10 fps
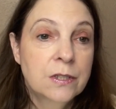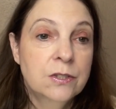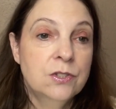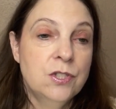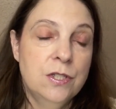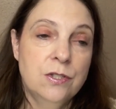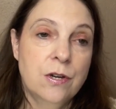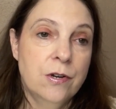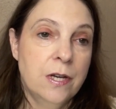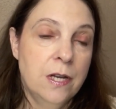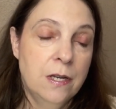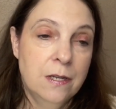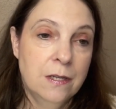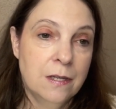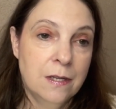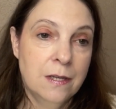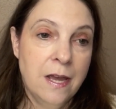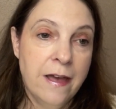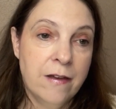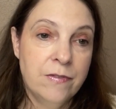She started
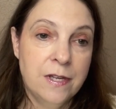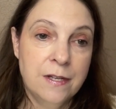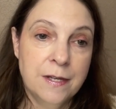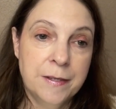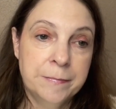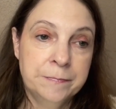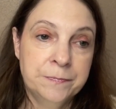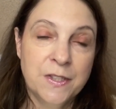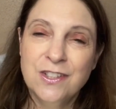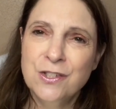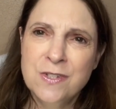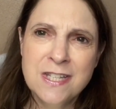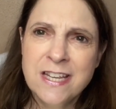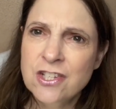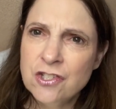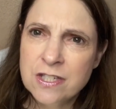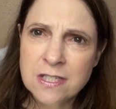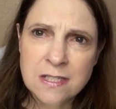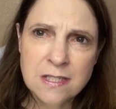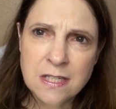having
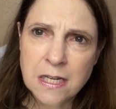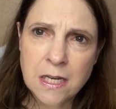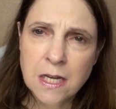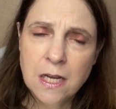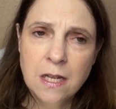hallucinations and,